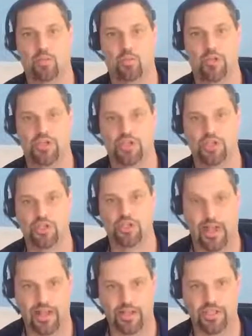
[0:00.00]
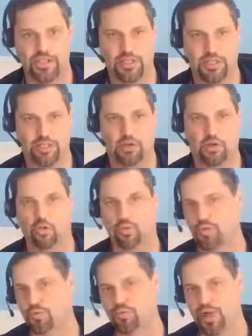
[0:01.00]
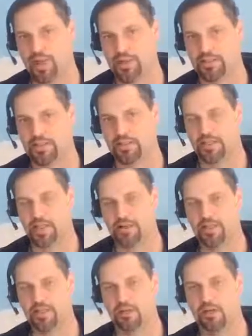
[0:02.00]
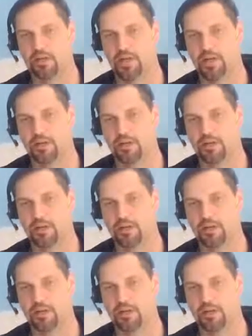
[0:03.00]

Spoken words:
which strategy or which product and carrier